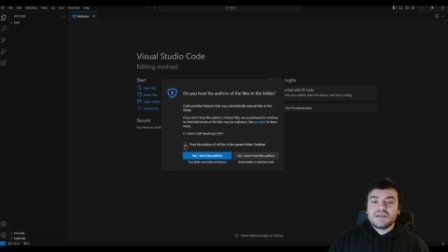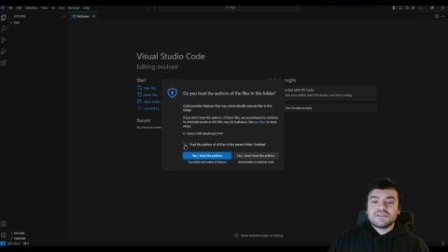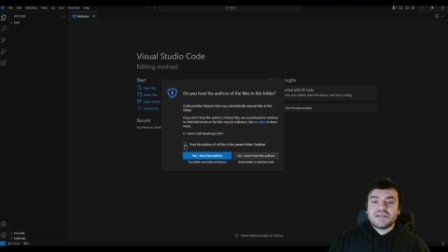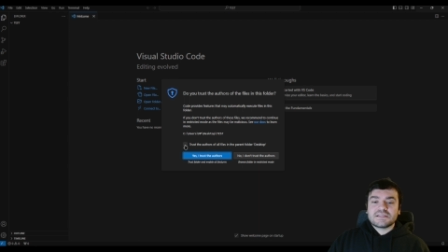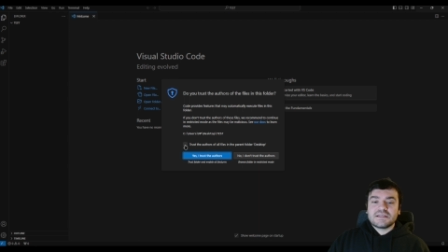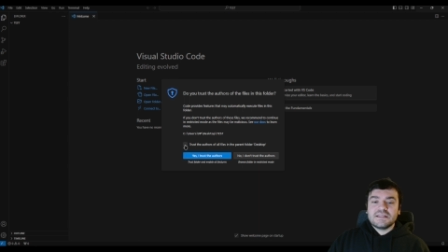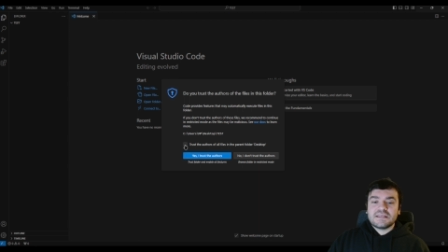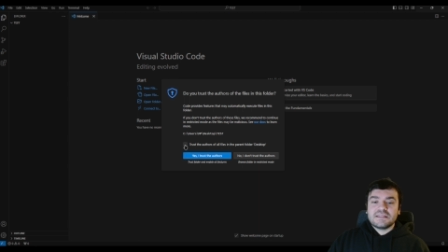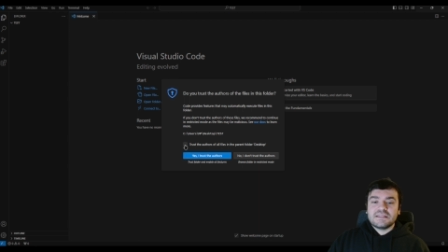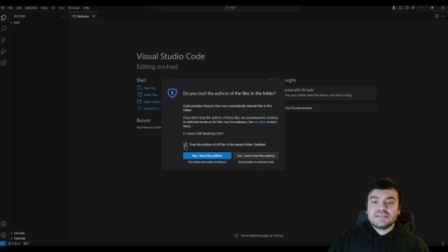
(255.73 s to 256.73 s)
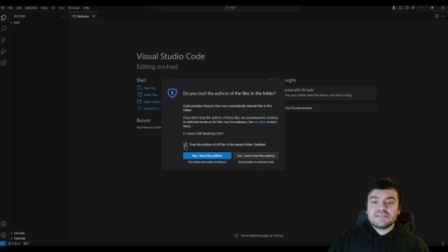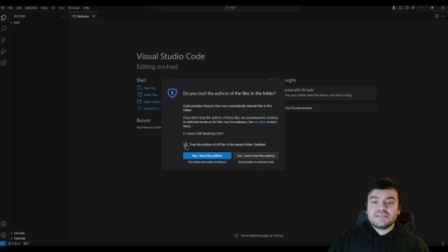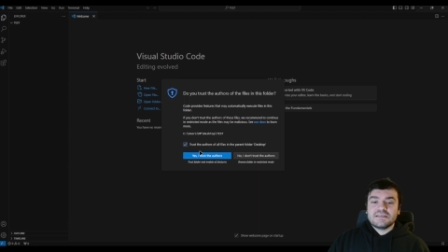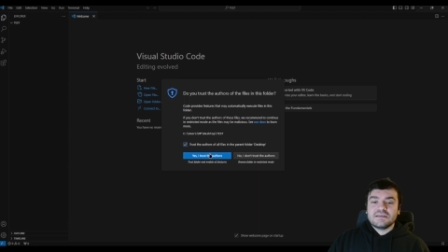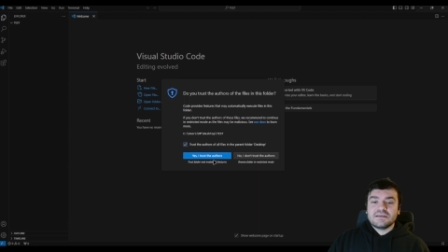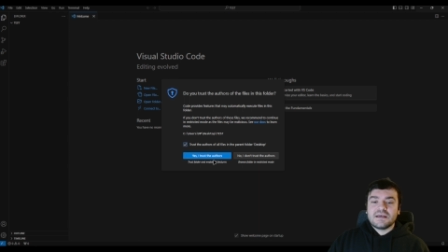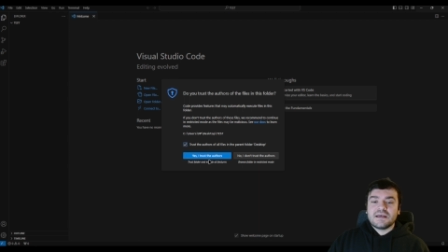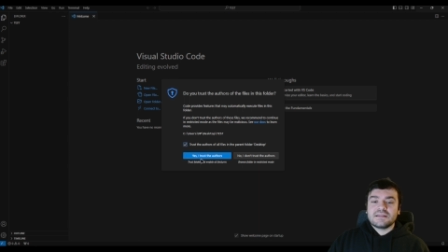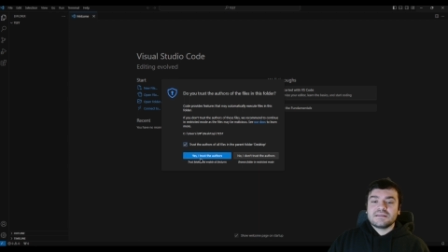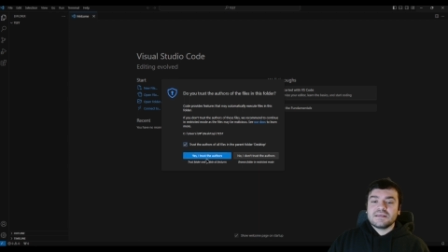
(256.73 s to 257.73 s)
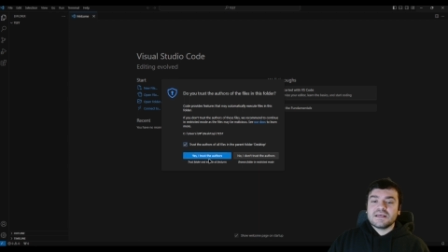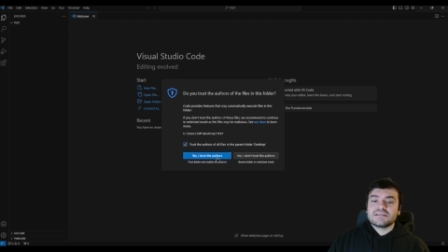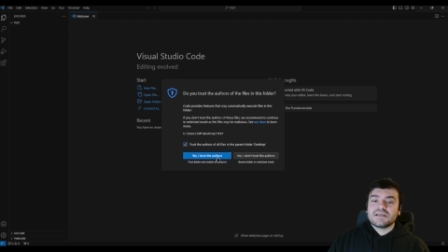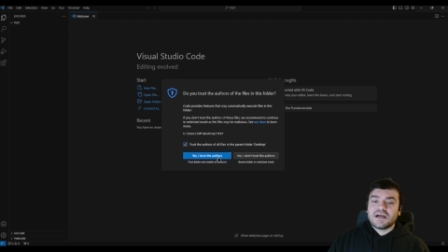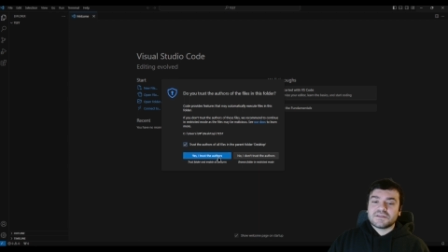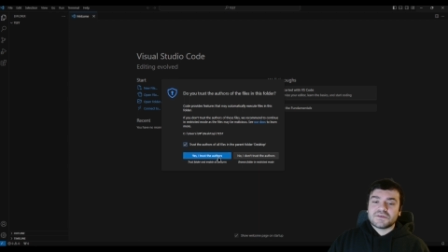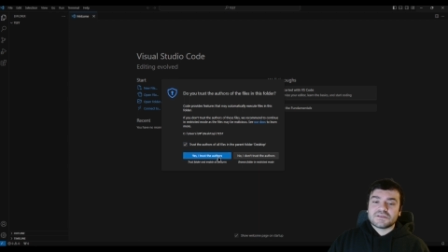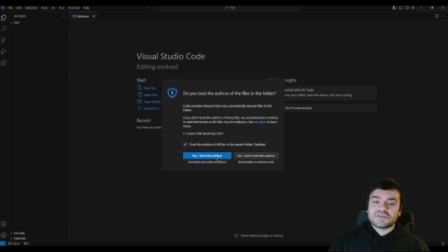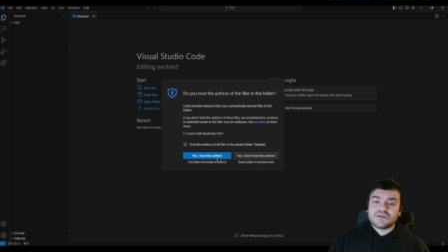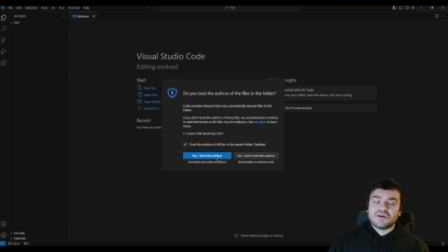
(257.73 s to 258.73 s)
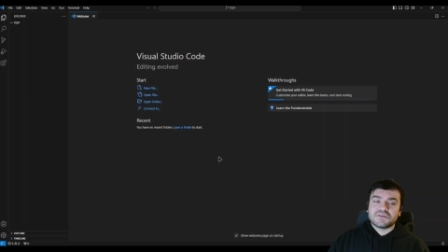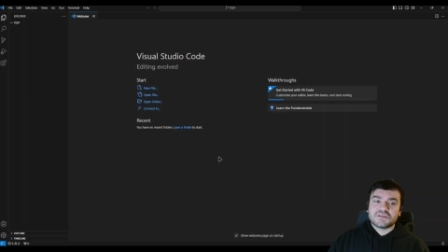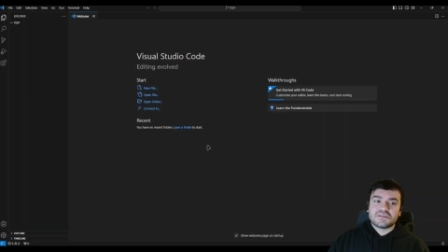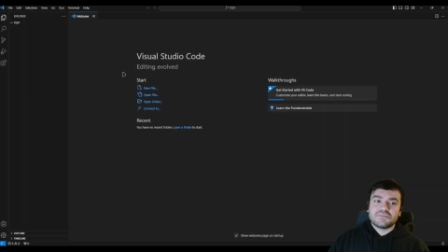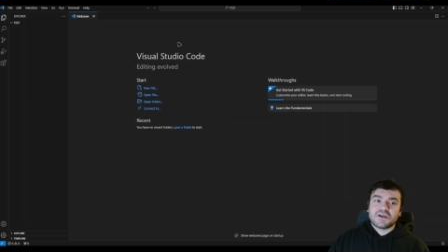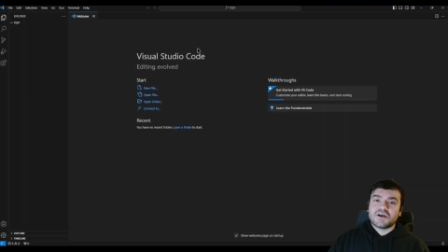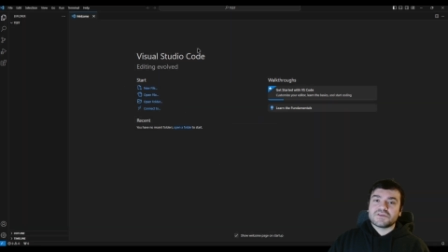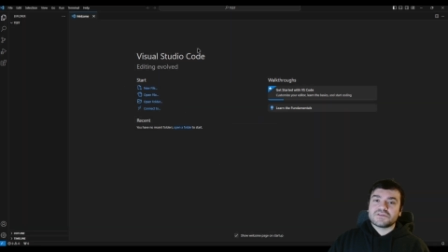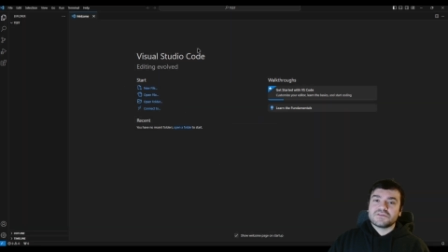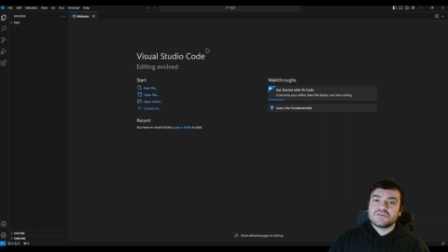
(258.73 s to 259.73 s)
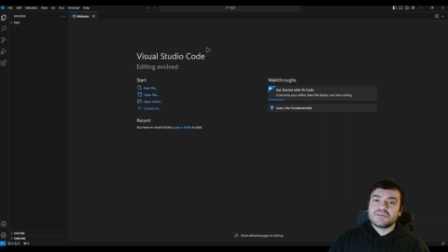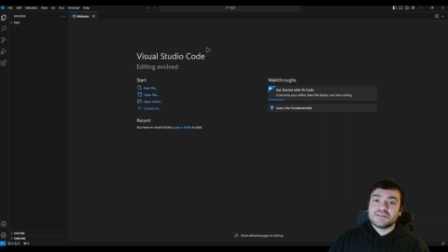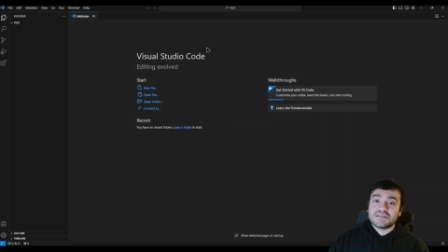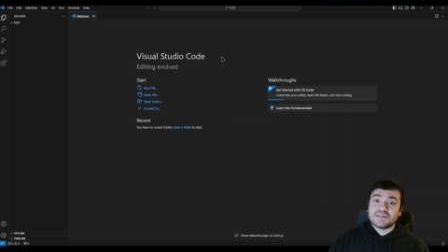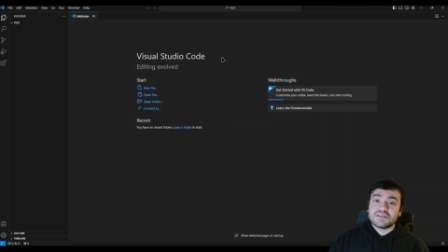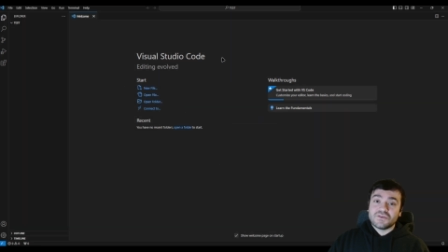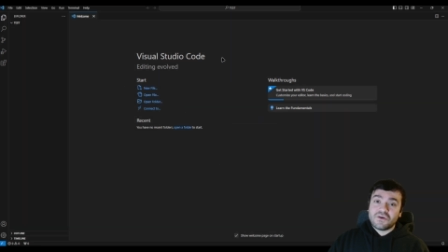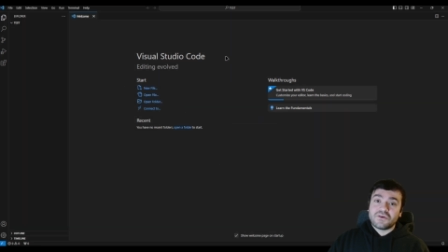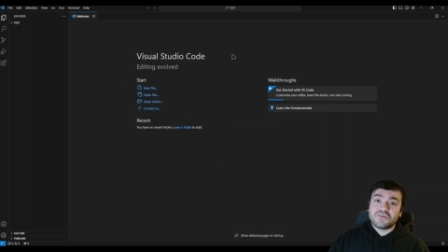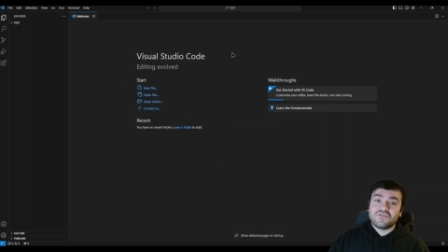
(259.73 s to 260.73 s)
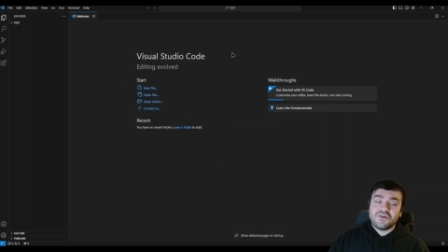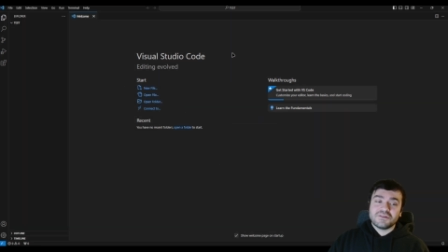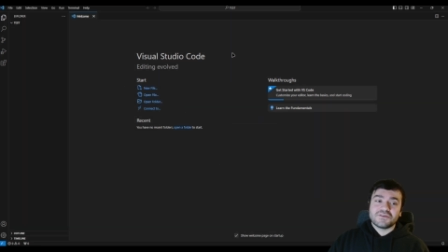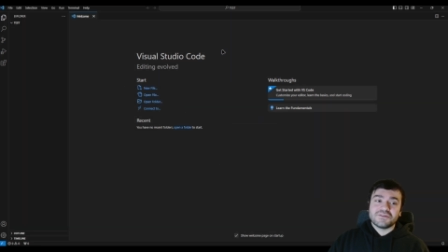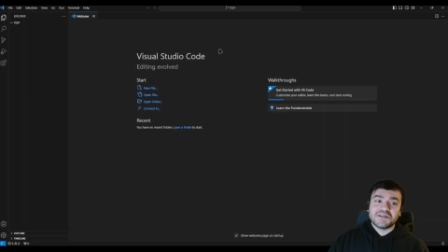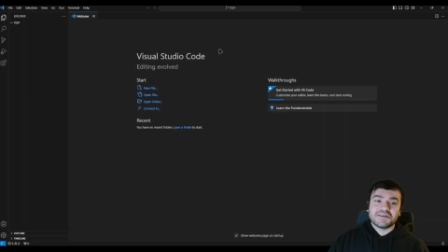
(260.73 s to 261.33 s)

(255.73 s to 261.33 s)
Just click this and yes I trust the authors because this is your folder already.